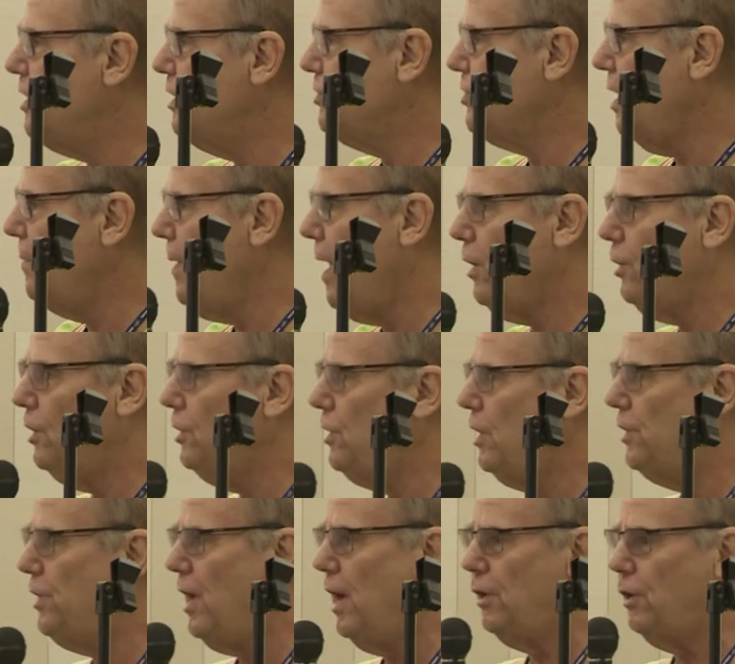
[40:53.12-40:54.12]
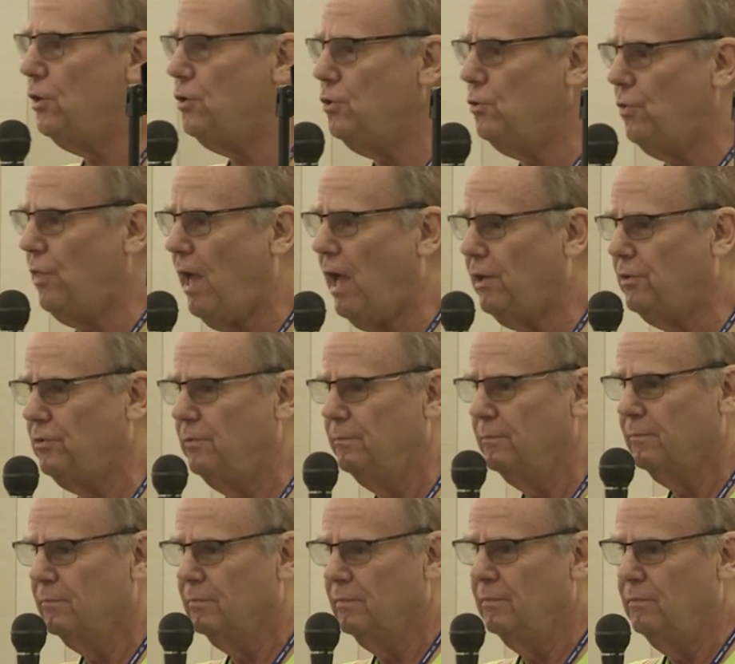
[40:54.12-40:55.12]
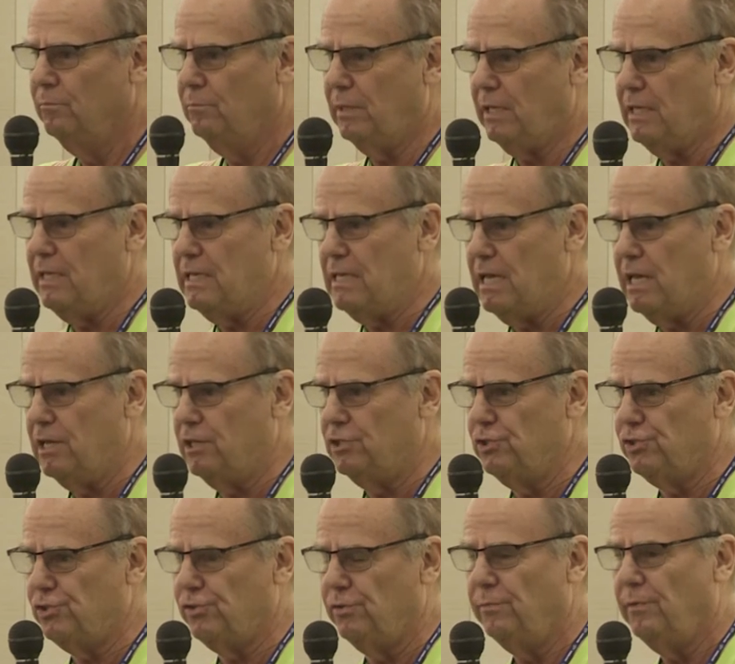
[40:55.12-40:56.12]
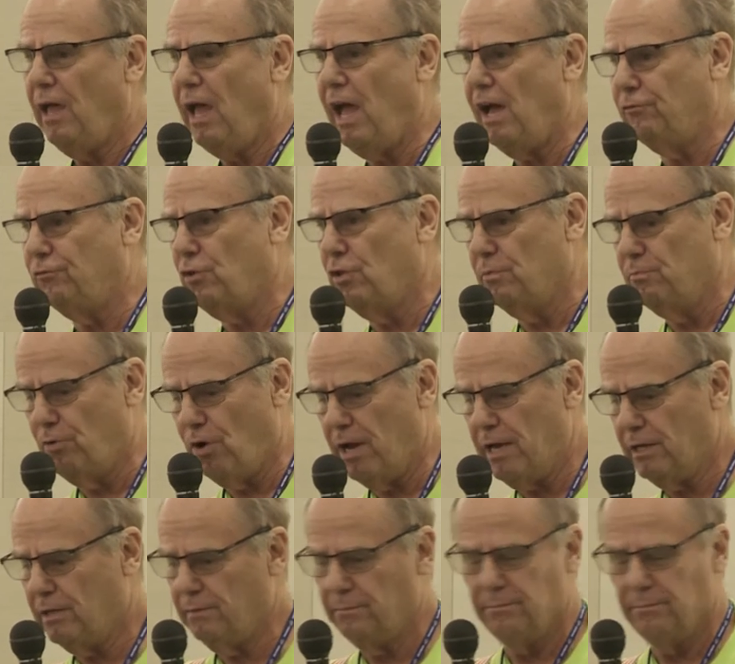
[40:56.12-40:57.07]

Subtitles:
because I'm not going to tell you how to do that. But he is after the break.